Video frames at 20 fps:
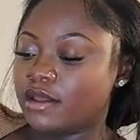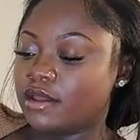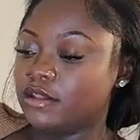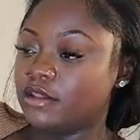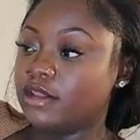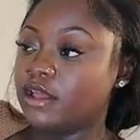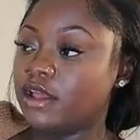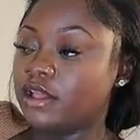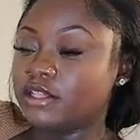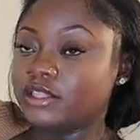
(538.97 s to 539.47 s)
a
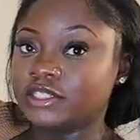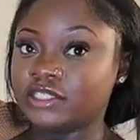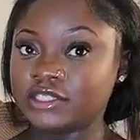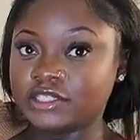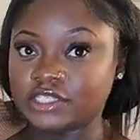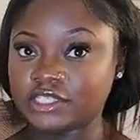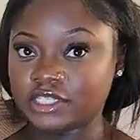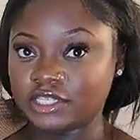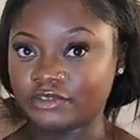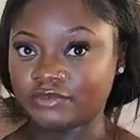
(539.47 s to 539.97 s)
long
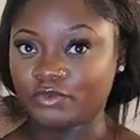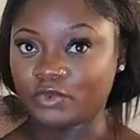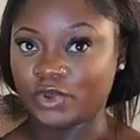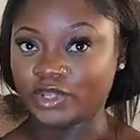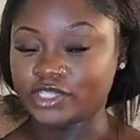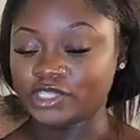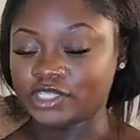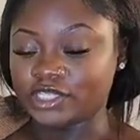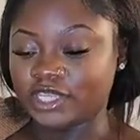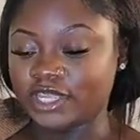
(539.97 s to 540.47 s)
sleeve
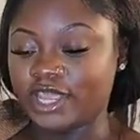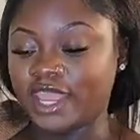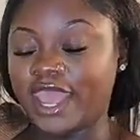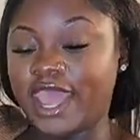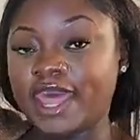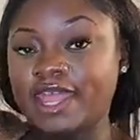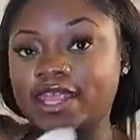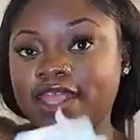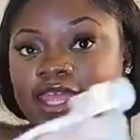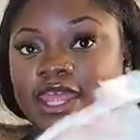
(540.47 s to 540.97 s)
onesie
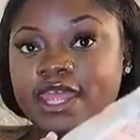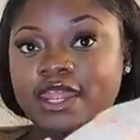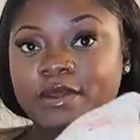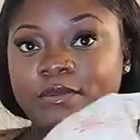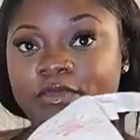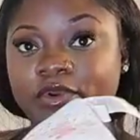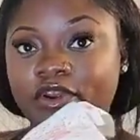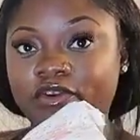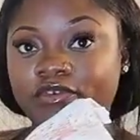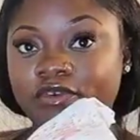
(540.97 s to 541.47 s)
and then a
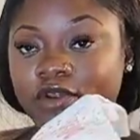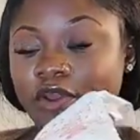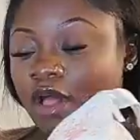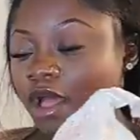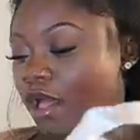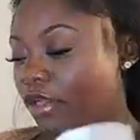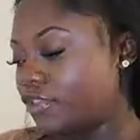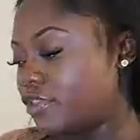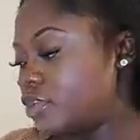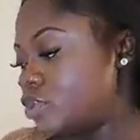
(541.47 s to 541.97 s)
birth
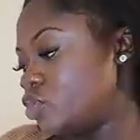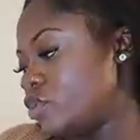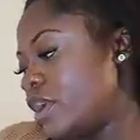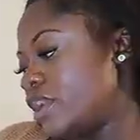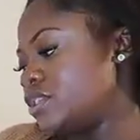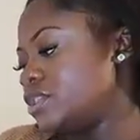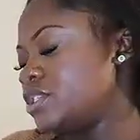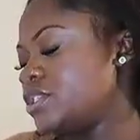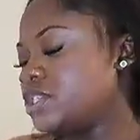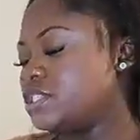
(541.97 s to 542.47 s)
cloth so
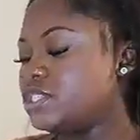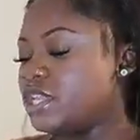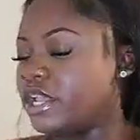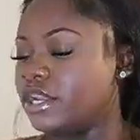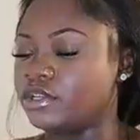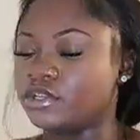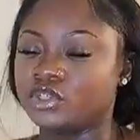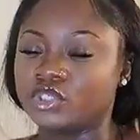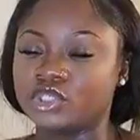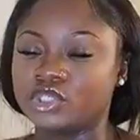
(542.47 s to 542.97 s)
i just
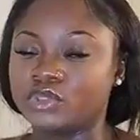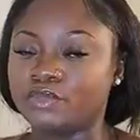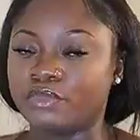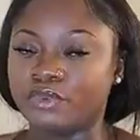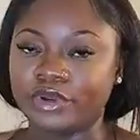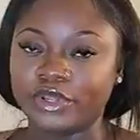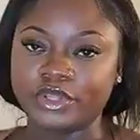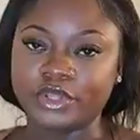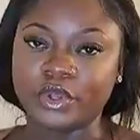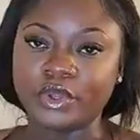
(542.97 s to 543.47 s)
decided to just
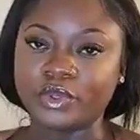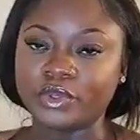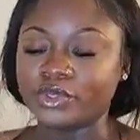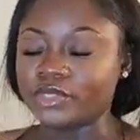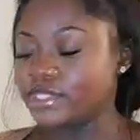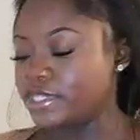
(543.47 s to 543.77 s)
bring the whole